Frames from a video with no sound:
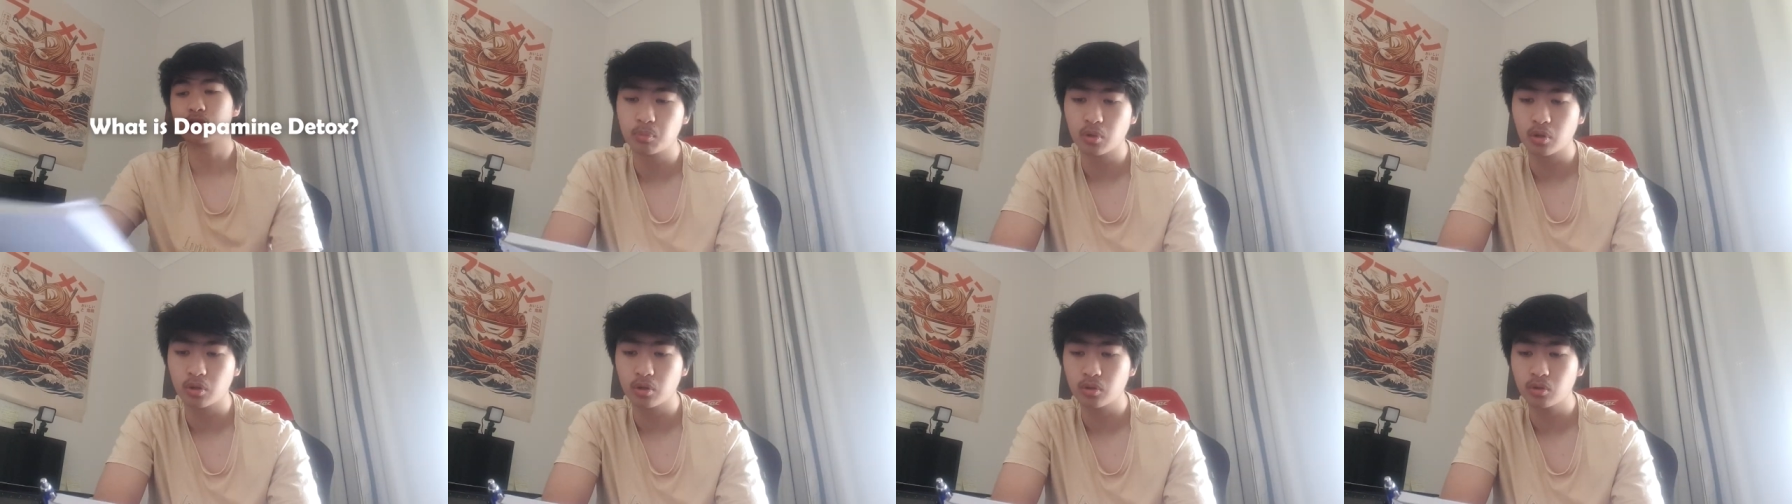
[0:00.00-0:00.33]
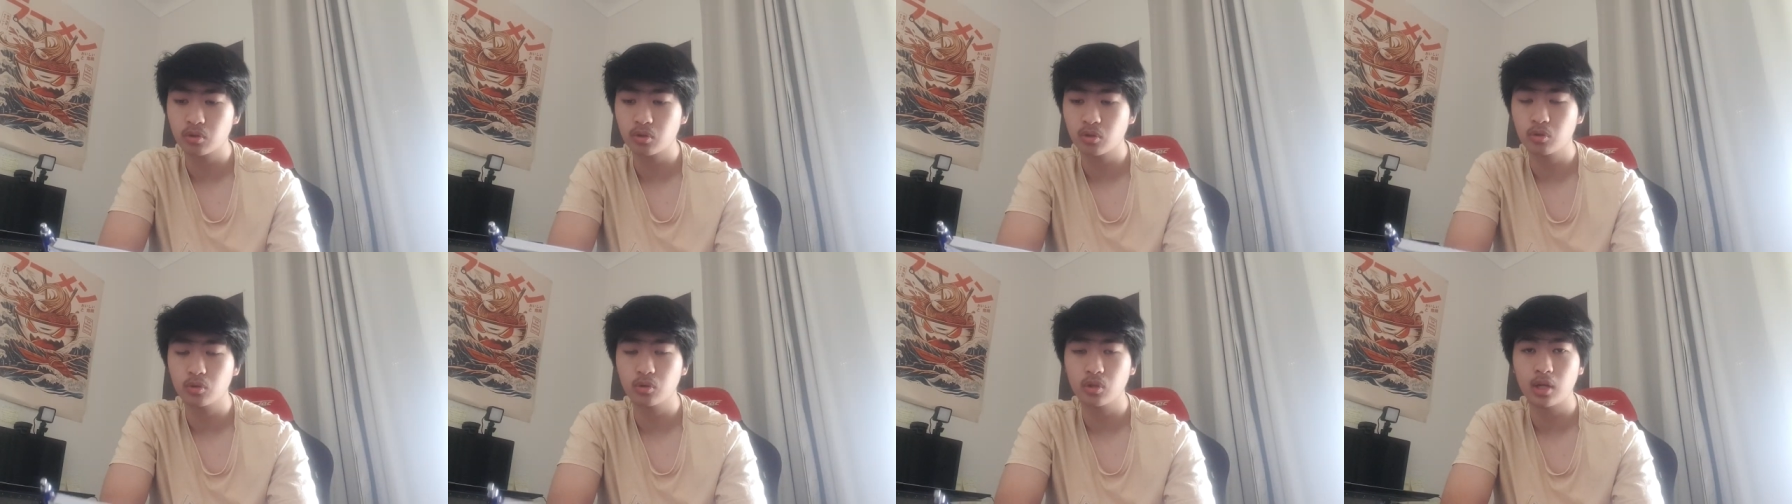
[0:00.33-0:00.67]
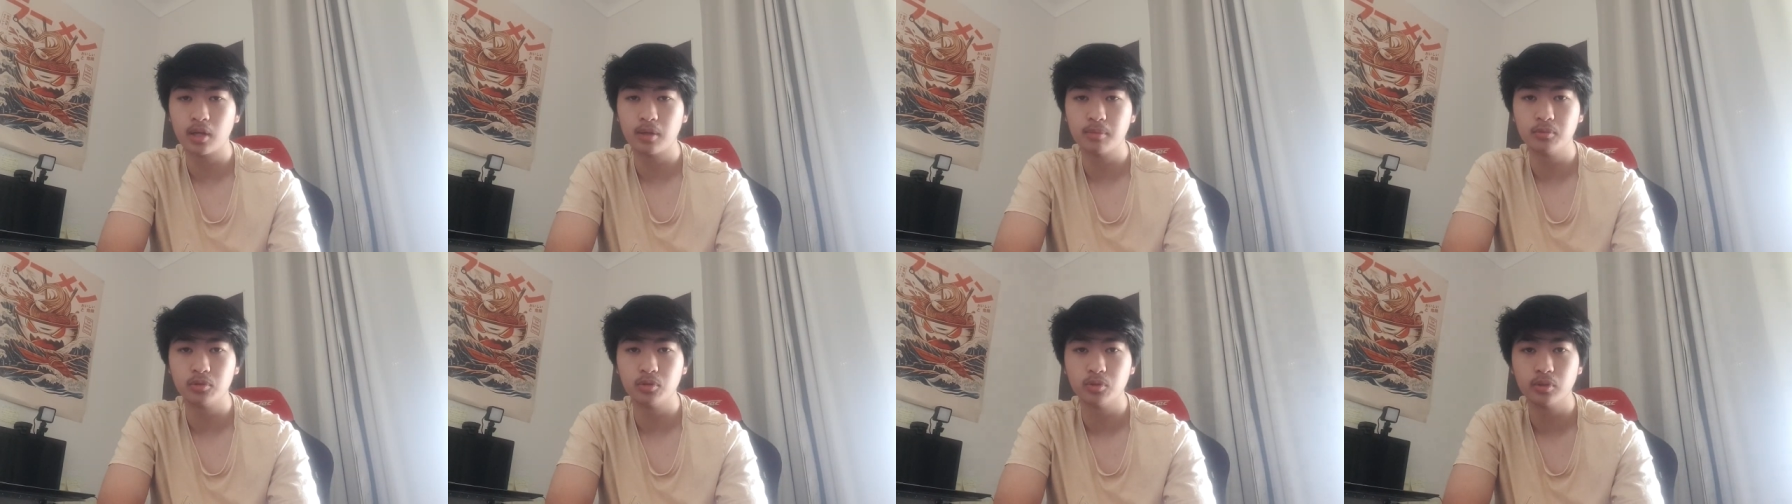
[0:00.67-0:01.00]
Protocol that
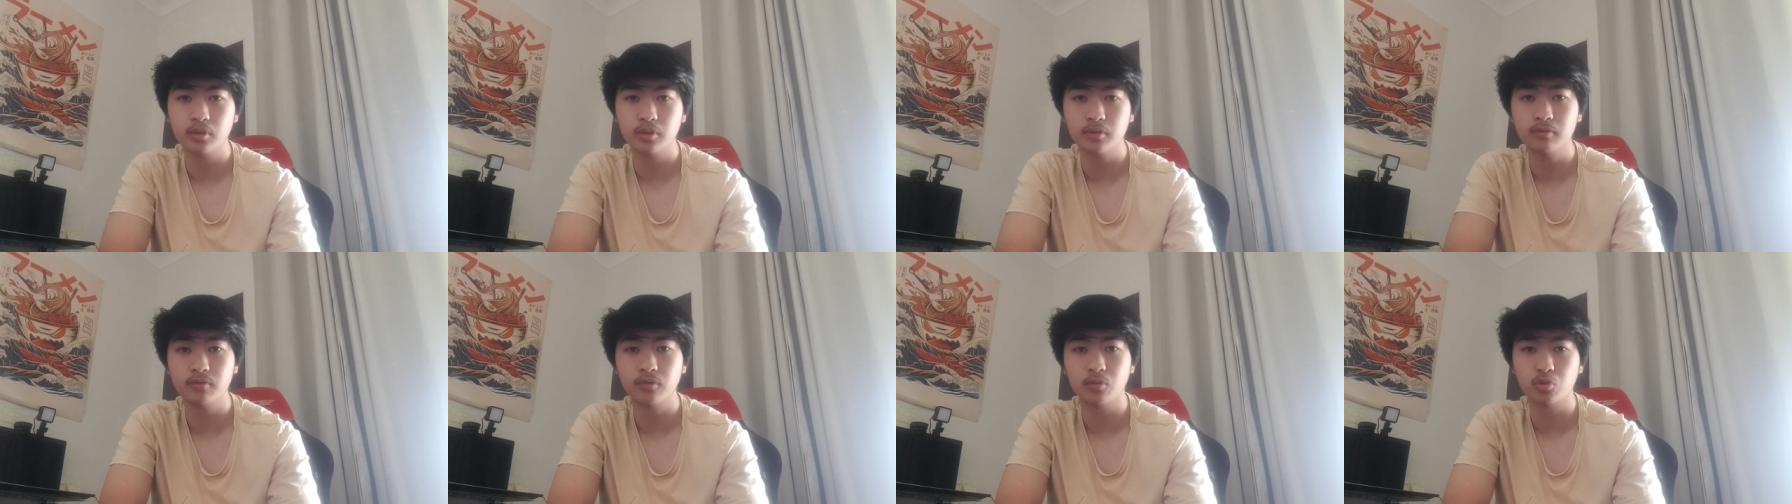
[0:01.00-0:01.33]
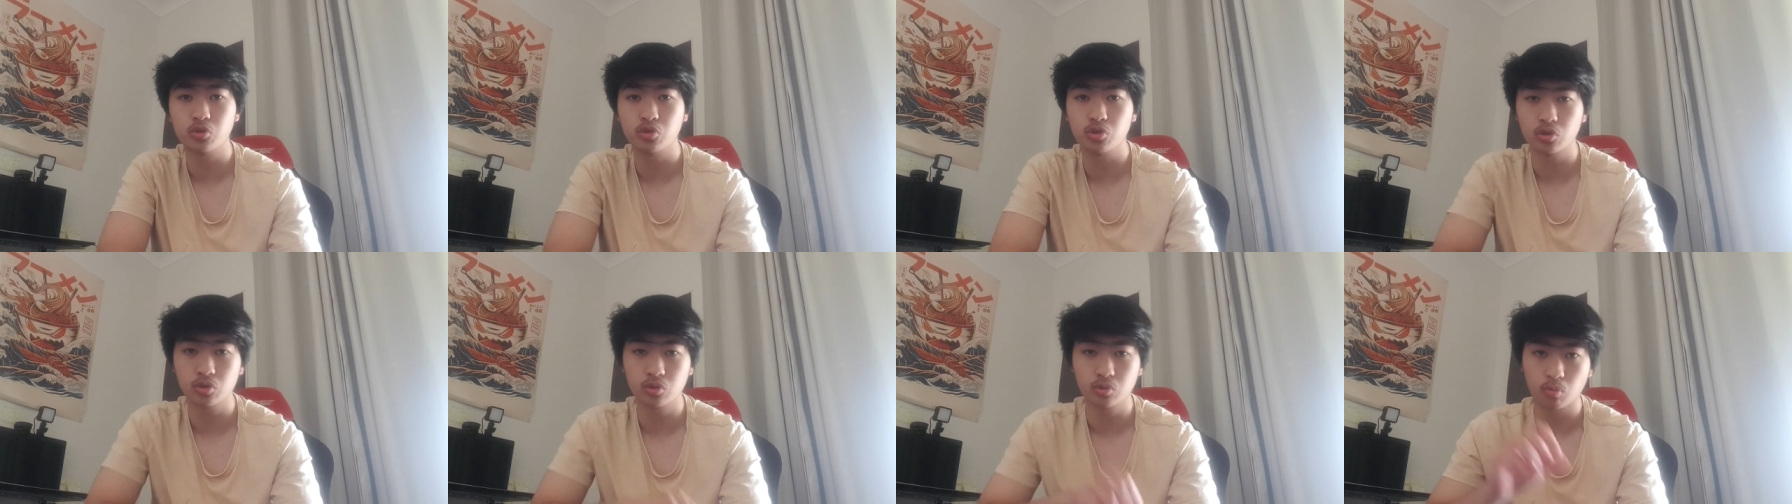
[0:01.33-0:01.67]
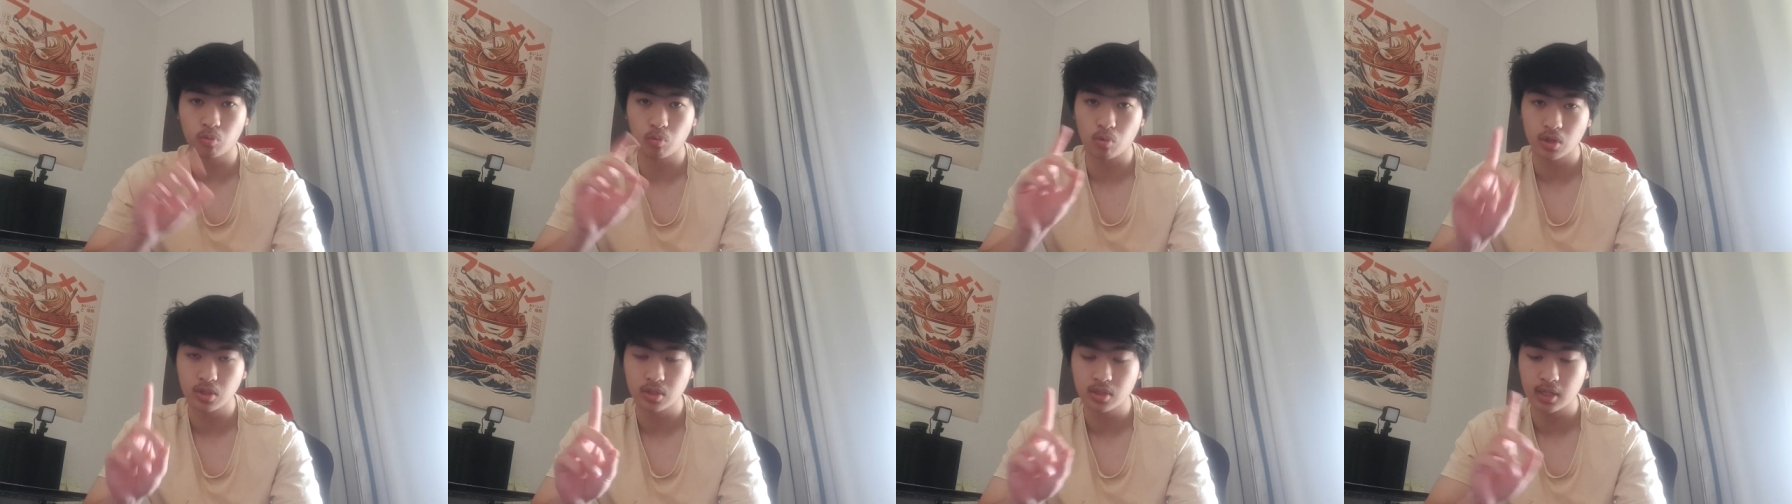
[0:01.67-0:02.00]
I'm doing for just 1